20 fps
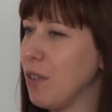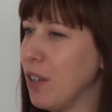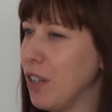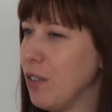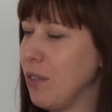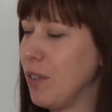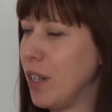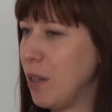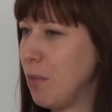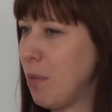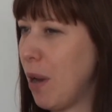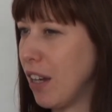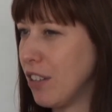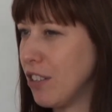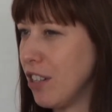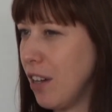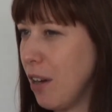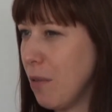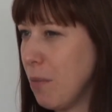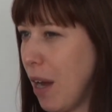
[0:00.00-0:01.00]
that you're really
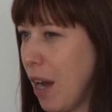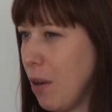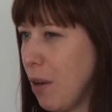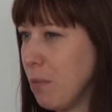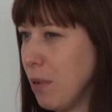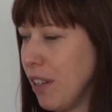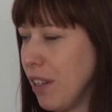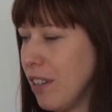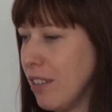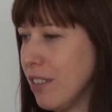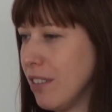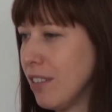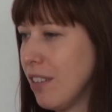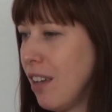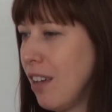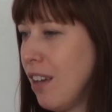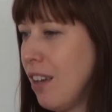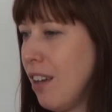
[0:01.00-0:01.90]
passionate about, because